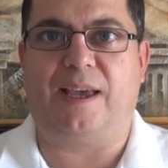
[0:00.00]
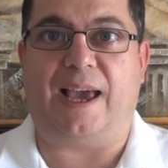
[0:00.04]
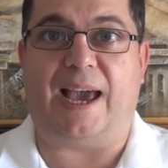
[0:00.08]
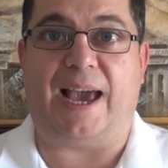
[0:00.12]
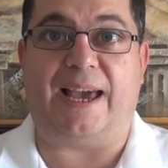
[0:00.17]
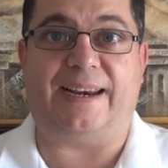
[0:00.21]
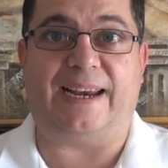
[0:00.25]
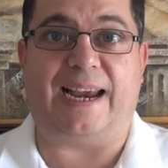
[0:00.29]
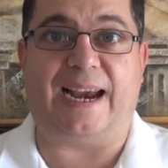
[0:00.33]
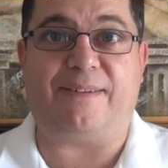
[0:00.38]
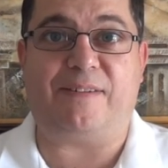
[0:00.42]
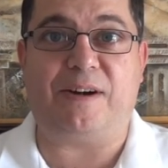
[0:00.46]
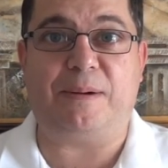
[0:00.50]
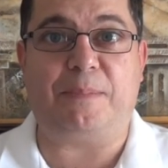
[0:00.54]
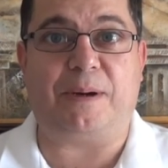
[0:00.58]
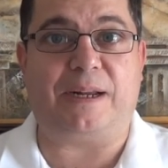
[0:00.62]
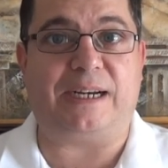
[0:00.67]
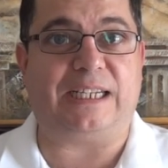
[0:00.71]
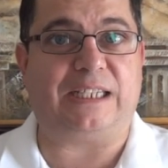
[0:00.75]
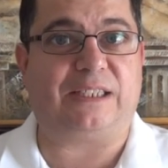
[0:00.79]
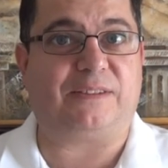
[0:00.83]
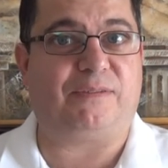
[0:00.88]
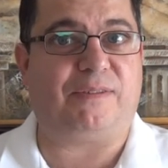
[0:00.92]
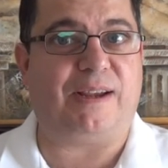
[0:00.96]
and
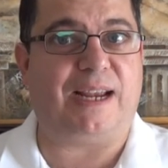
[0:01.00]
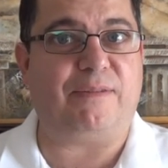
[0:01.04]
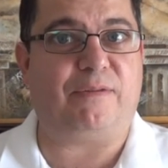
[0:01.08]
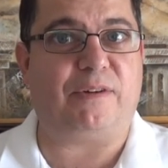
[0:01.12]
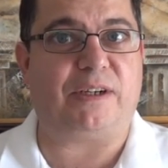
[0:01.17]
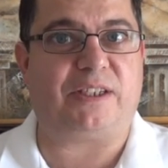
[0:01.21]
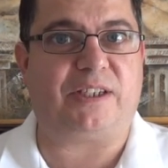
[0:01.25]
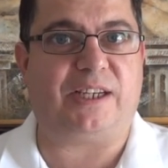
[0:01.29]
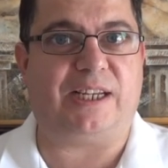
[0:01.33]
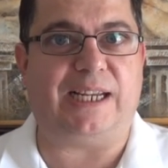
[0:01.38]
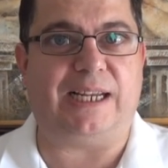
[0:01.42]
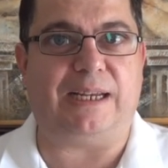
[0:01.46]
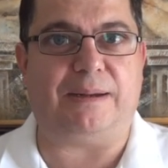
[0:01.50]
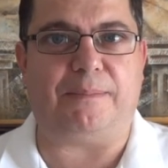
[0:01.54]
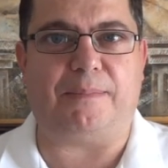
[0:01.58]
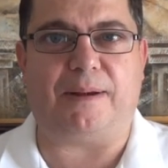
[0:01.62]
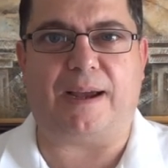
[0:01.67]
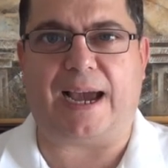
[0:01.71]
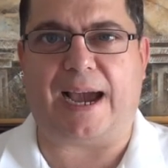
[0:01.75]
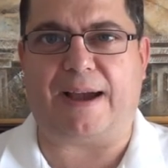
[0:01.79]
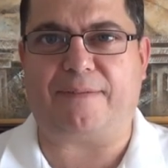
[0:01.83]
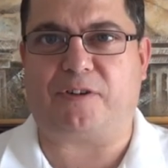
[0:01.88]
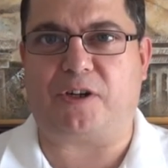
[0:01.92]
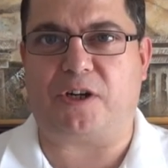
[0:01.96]
everybody's favorite team
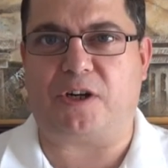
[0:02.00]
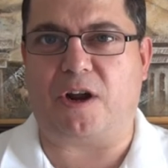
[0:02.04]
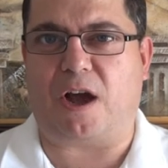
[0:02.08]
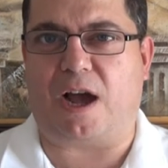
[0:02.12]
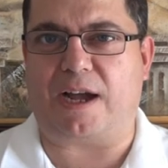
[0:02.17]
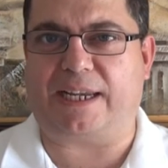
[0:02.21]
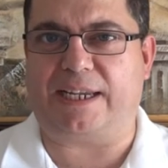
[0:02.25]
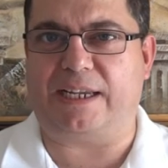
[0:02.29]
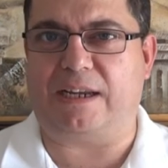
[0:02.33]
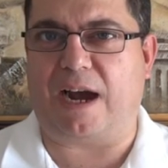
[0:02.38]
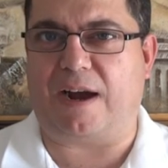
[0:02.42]
after knocking